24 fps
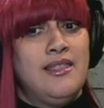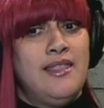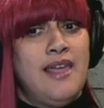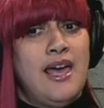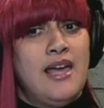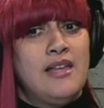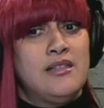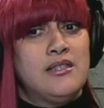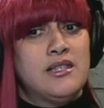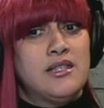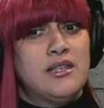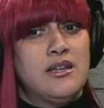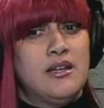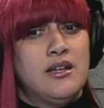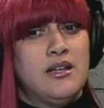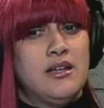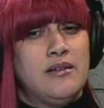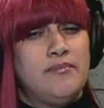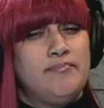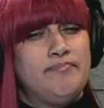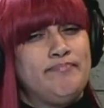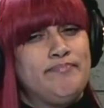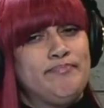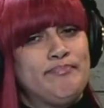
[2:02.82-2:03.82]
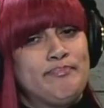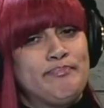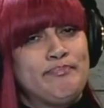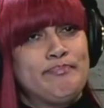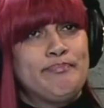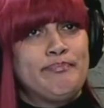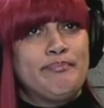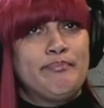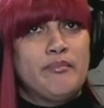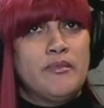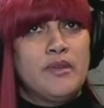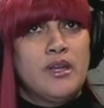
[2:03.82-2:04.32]
that's gonna
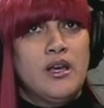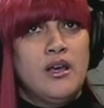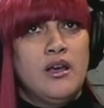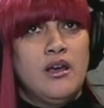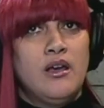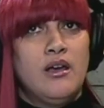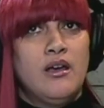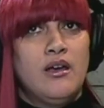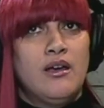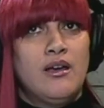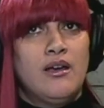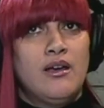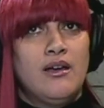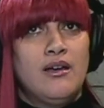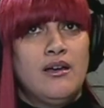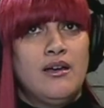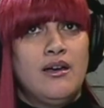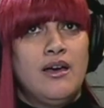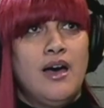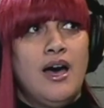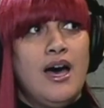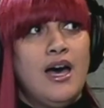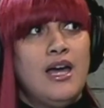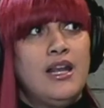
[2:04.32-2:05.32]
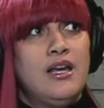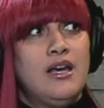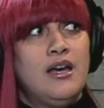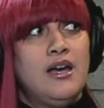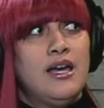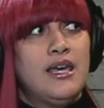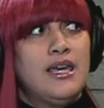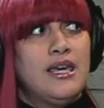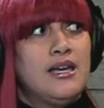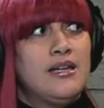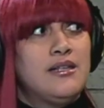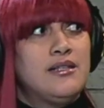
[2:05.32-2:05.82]
kind of, I
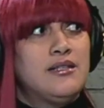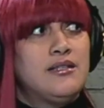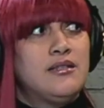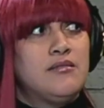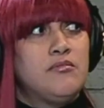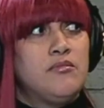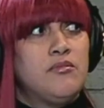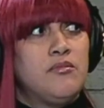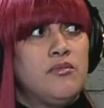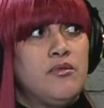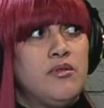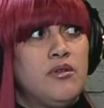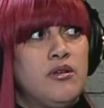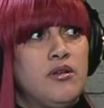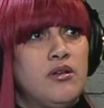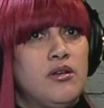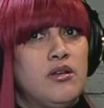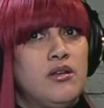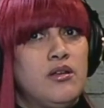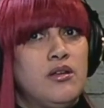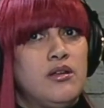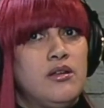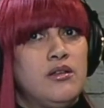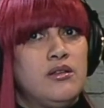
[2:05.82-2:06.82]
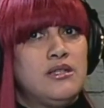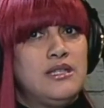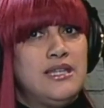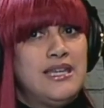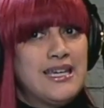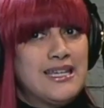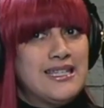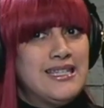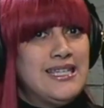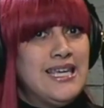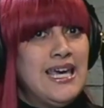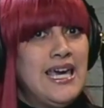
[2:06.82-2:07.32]
guess,
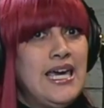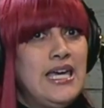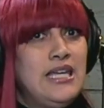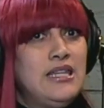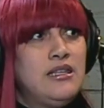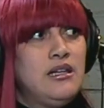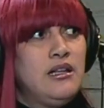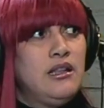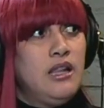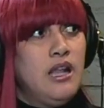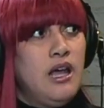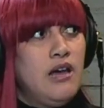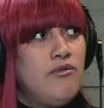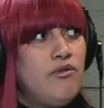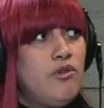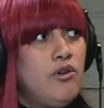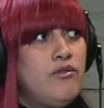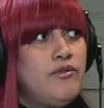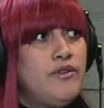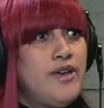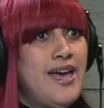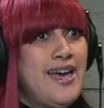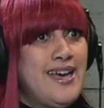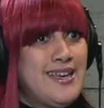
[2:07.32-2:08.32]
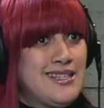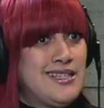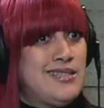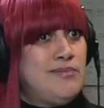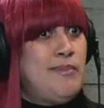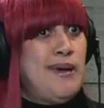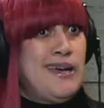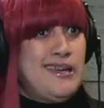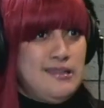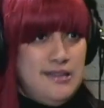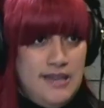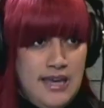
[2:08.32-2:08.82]
dictate the level of
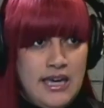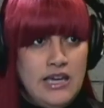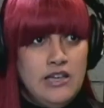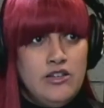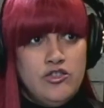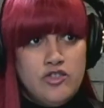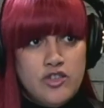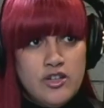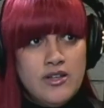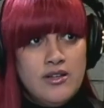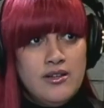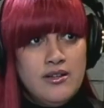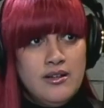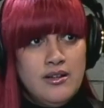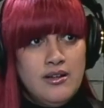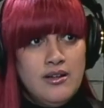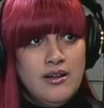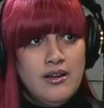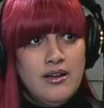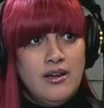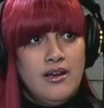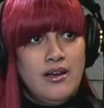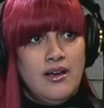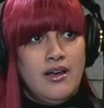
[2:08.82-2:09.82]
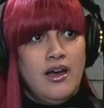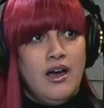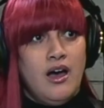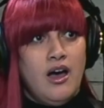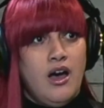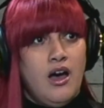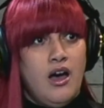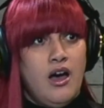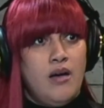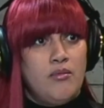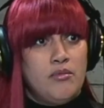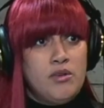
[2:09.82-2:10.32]
expectation.
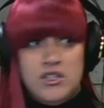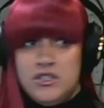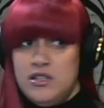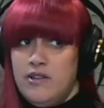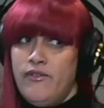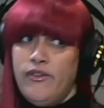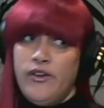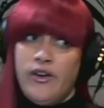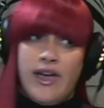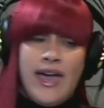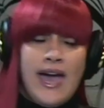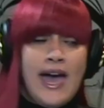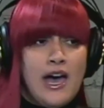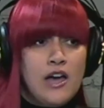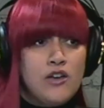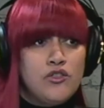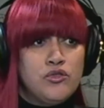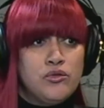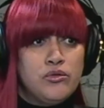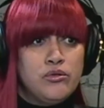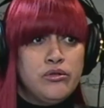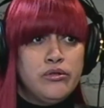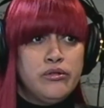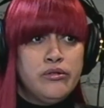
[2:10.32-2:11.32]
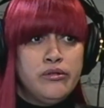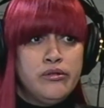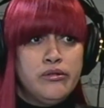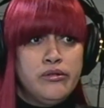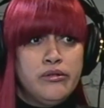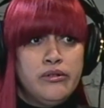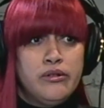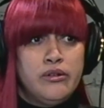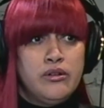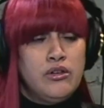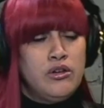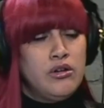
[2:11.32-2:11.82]
Because if you're casual,
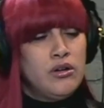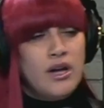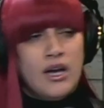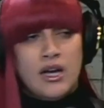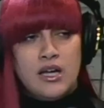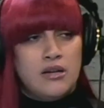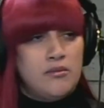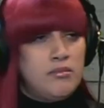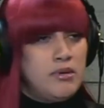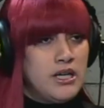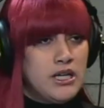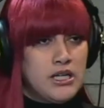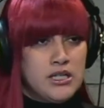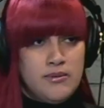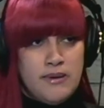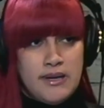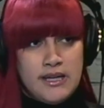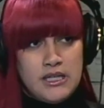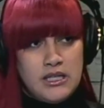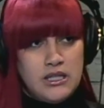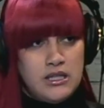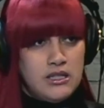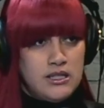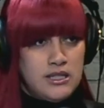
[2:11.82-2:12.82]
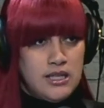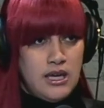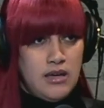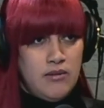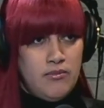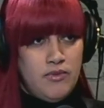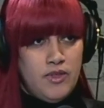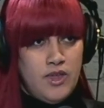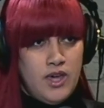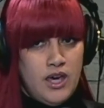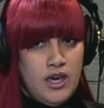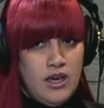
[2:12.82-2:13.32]
you're not going to be expecting the same
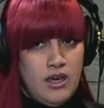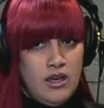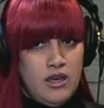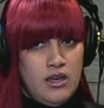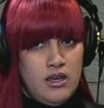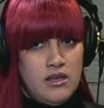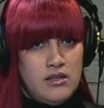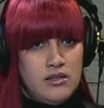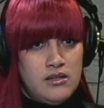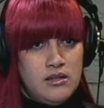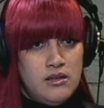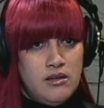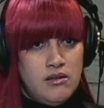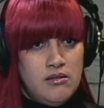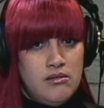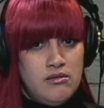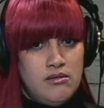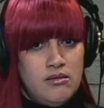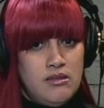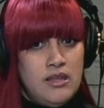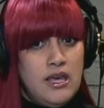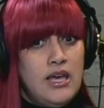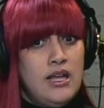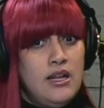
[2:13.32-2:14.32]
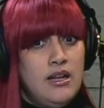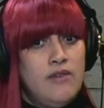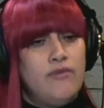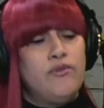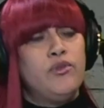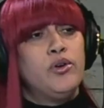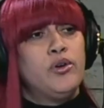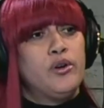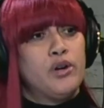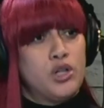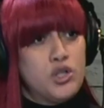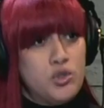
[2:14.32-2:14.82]
thing as than if
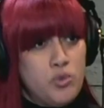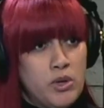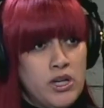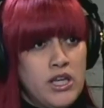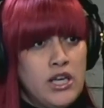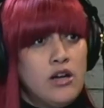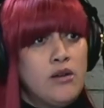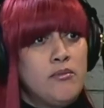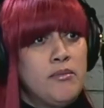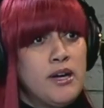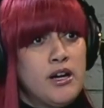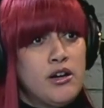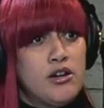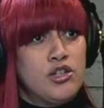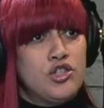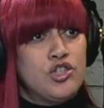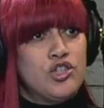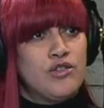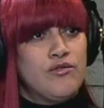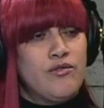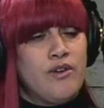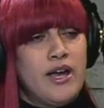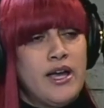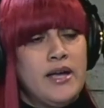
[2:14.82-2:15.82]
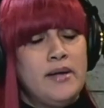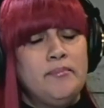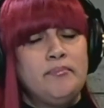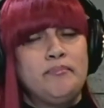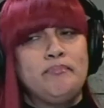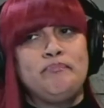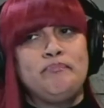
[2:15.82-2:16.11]
you're in a 20-year marriage, right?